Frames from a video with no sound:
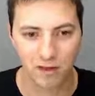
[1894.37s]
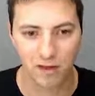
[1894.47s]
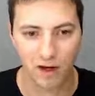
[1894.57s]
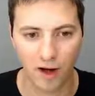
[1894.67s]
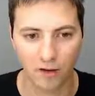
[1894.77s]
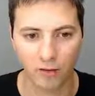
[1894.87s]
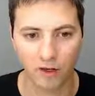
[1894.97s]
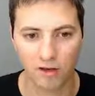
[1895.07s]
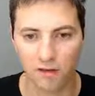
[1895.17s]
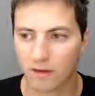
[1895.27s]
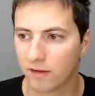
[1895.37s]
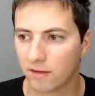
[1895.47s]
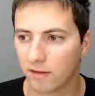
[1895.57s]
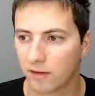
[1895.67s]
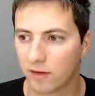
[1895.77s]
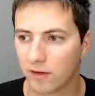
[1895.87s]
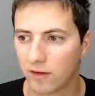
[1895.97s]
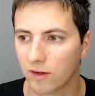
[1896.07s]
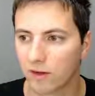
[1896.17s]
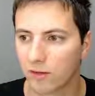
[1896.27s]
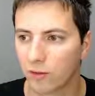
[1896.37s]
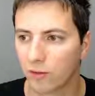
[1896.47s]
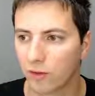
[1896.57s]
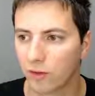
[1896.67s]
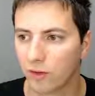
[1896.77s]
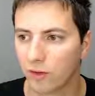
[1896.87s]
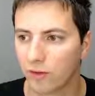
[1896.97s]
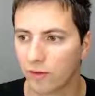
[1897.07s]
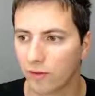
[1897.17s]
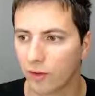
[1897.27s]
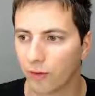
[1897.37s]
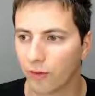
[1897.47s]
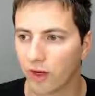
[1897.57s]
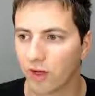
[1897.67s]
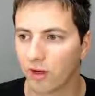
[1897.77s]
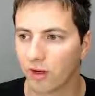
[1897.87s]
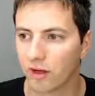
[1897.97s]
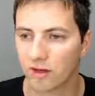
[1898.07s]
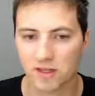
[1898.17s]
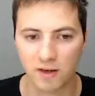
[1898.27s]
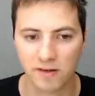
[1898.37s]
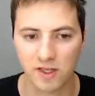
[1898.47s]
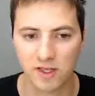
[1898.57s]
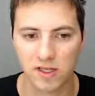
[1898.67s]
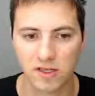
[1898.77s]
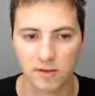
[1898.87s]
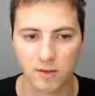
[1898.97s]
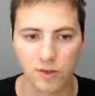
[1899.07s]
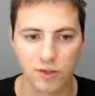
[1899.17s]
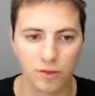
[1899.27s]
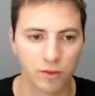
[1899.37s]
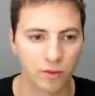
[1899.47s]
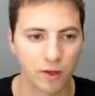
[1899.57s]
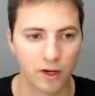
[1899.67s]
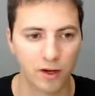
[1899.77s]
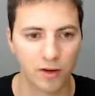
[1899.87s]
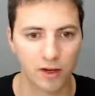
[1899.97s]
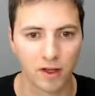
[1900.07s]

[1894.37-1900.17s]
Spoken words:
There are only 2 or 3 services which were